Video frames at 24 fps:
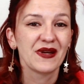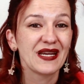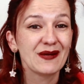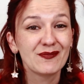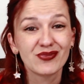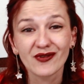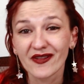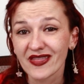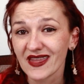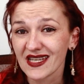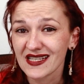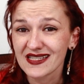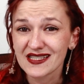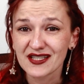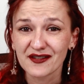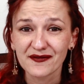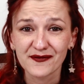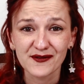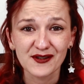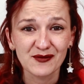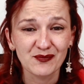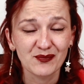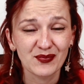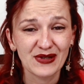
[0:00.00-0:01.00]
People think
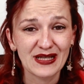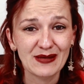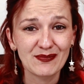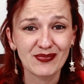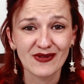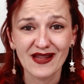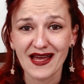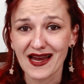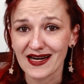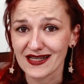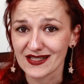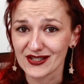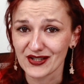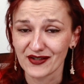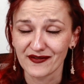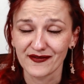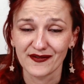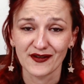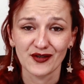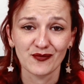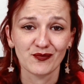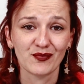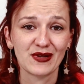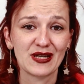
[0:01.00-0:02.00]
different, people act
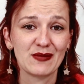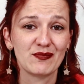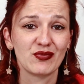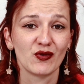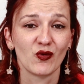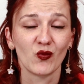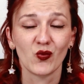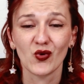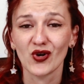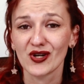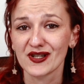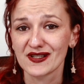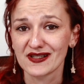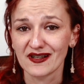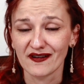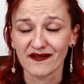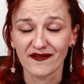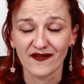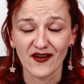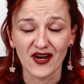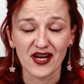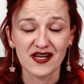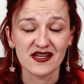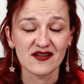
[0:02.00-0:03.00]
different, people work
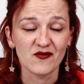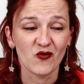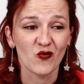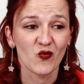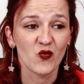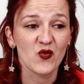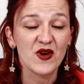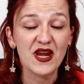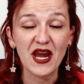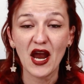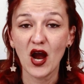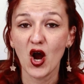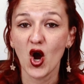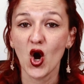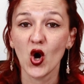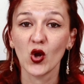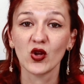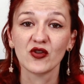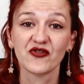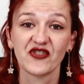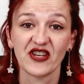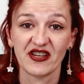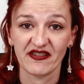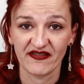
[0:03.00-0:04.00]
different. We are
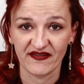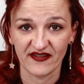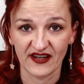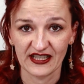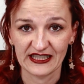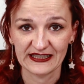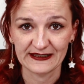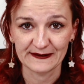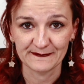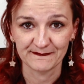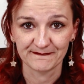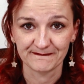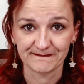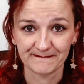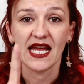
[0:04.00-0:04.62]
all different.